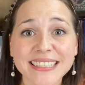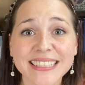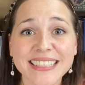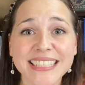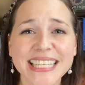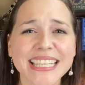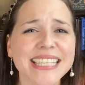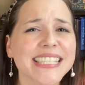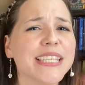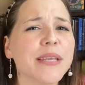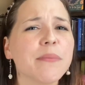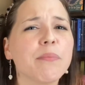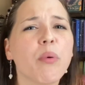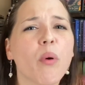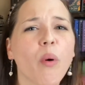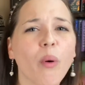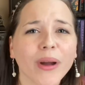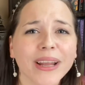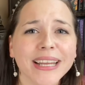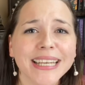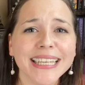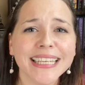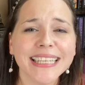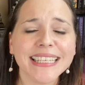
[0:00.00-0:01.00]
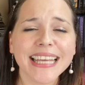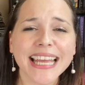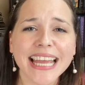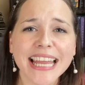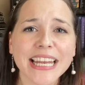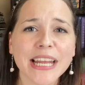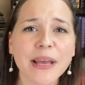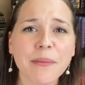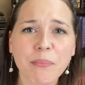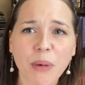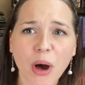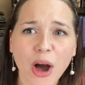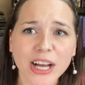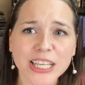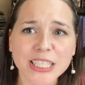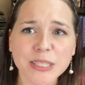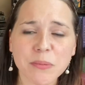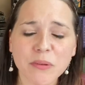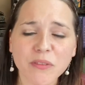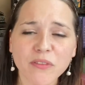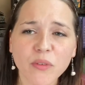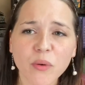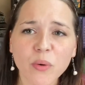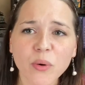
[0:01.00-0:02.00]
disappointed in a box
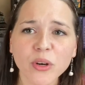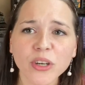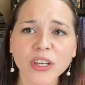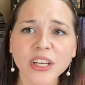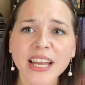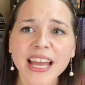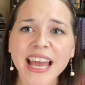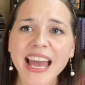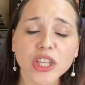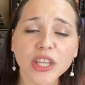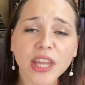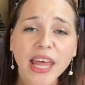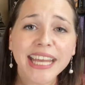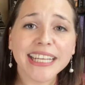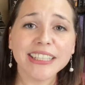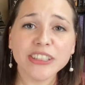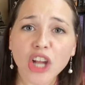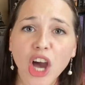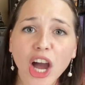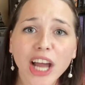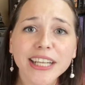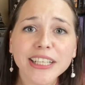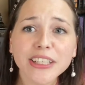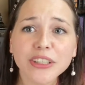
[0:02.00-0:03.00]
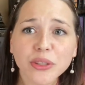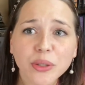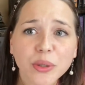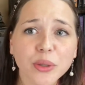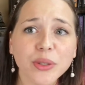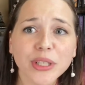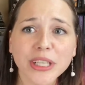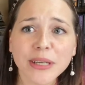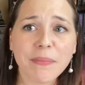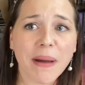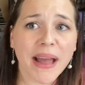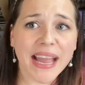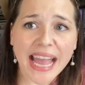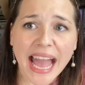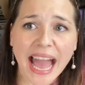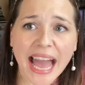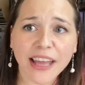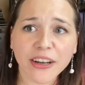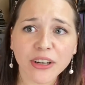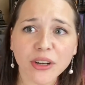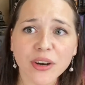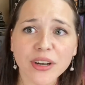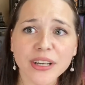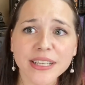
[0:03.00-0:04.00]
before. Like, not including my
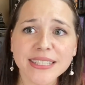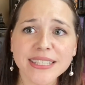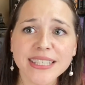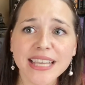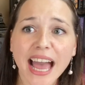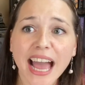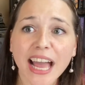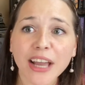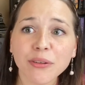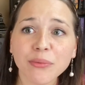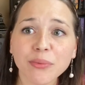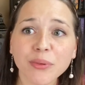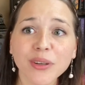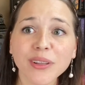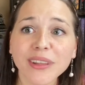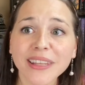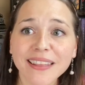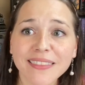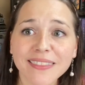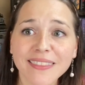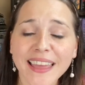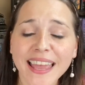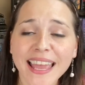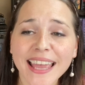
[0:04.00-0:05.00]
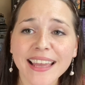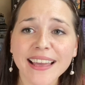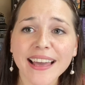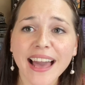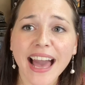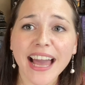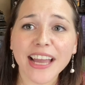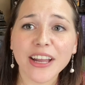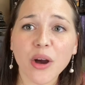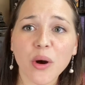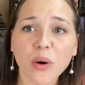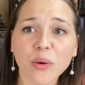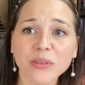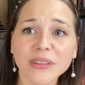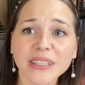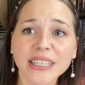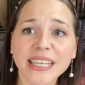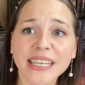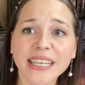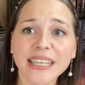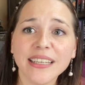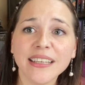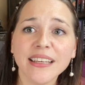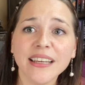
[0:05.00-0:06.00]
add-ons, I really think I
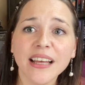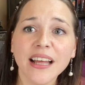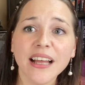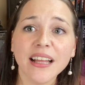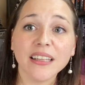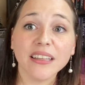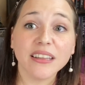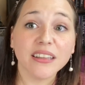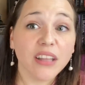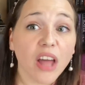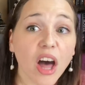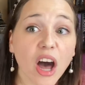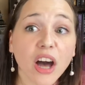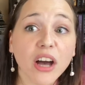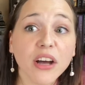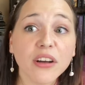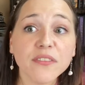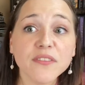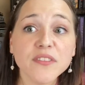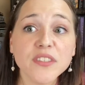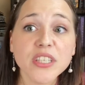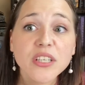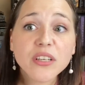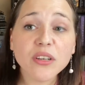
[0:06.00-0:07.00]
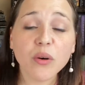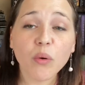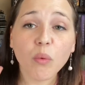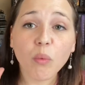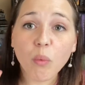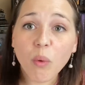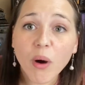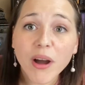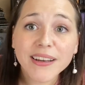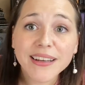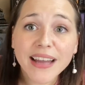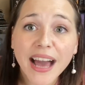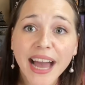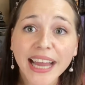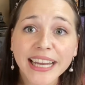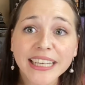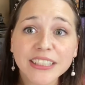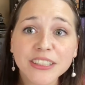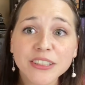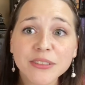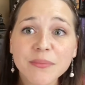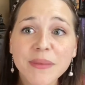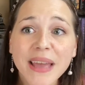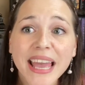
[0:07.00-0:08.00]
only loved one
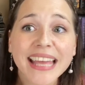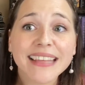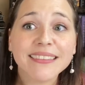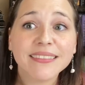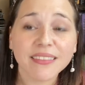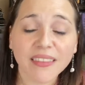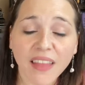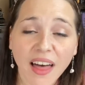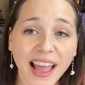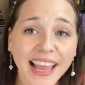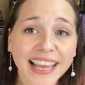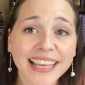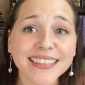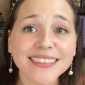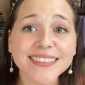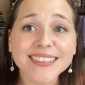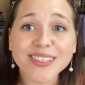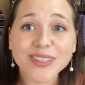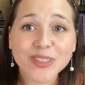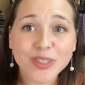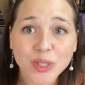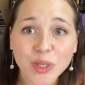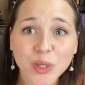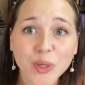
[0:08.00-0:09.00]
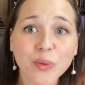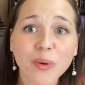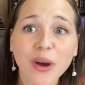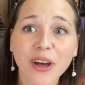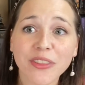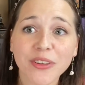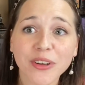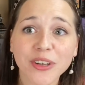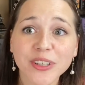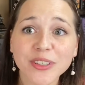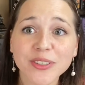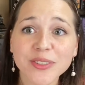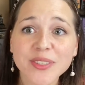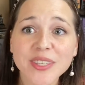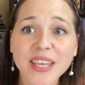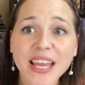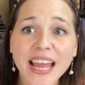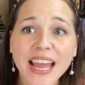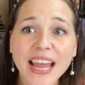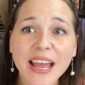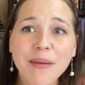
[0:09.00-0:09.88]
item and liked two others.